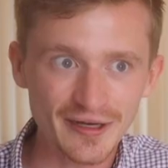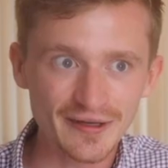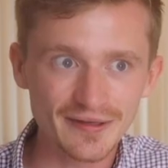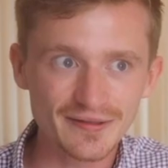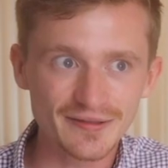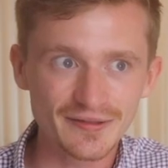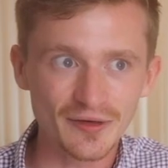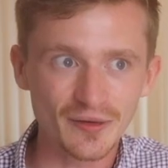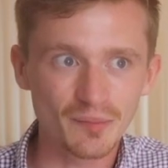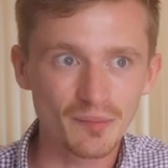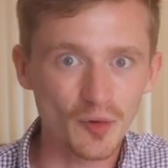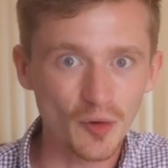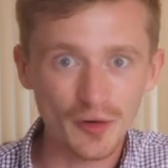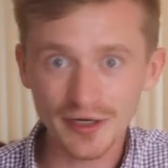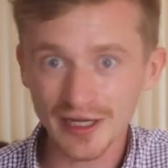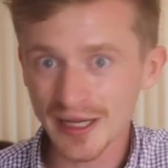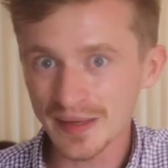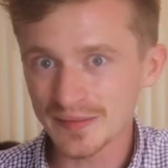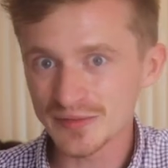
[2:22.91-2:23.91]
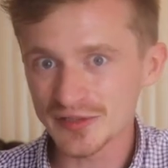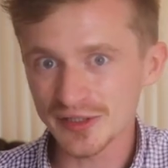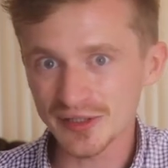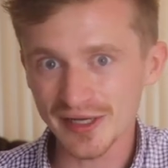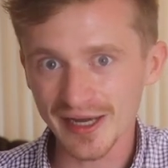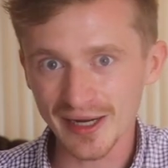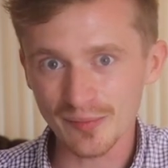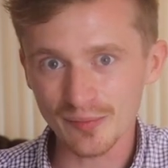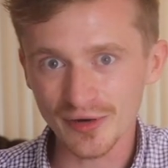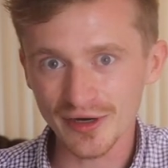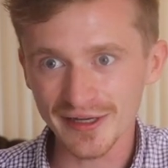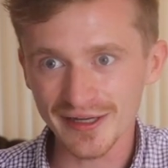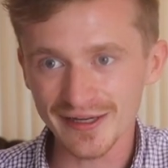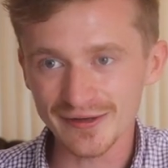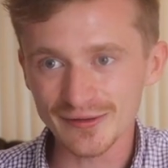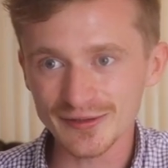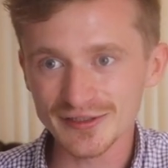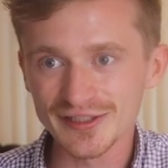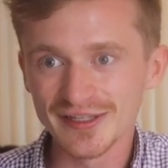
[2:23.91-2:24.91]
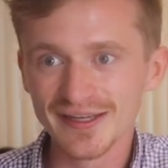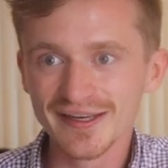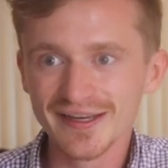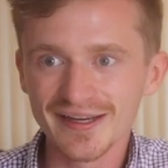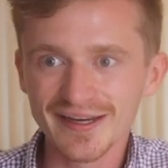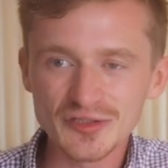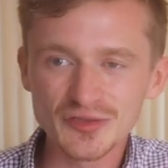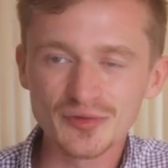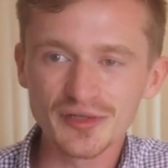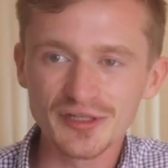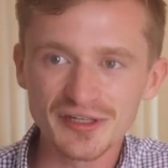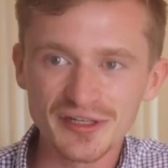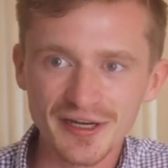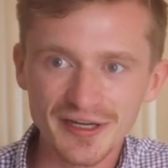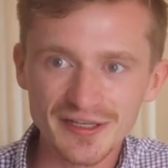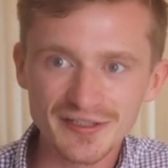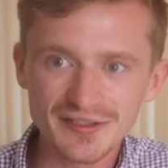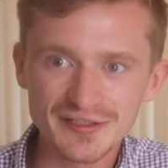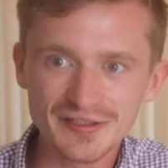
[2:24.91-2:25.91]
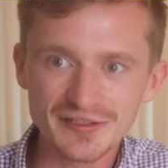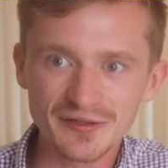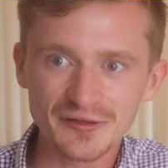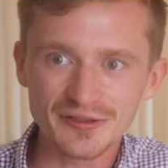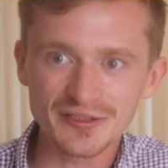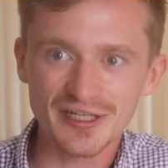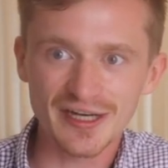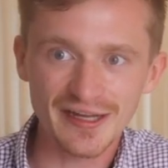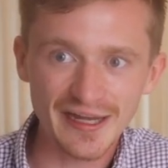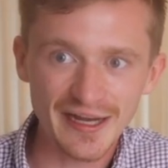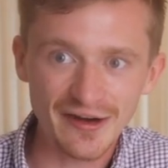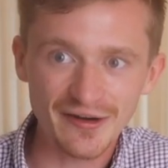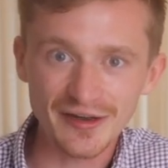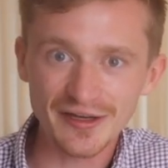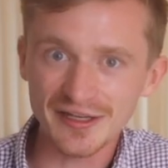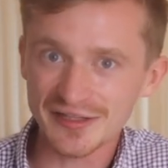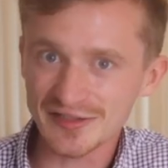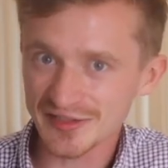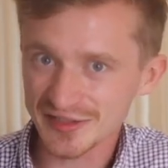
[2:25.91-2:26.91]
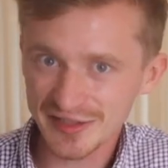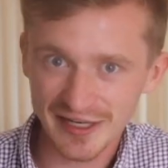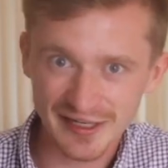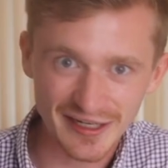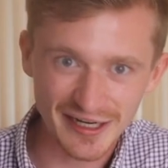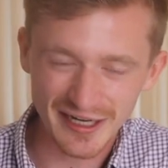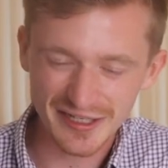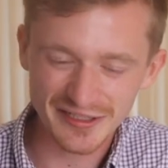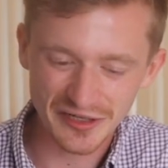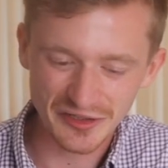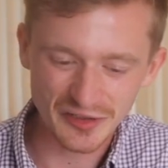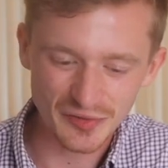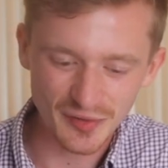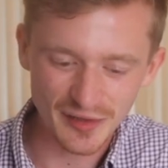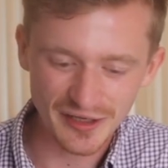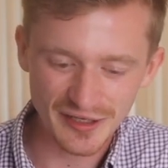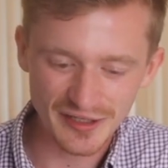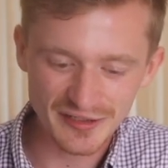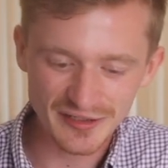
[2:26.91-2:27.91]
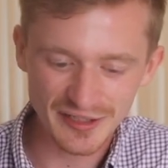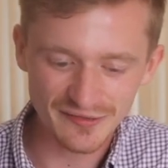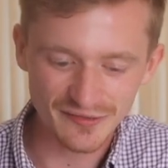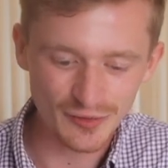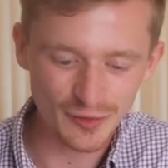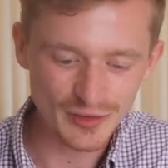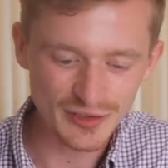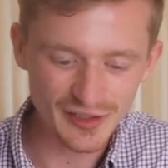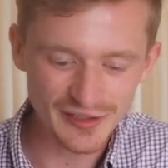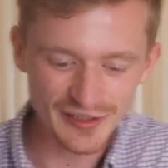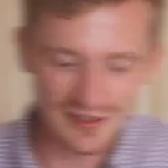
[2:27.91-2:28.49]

got you know board games you can kind of bring out. It's a really nice, you know, just kind of area inside, kind of tucked away inside Forest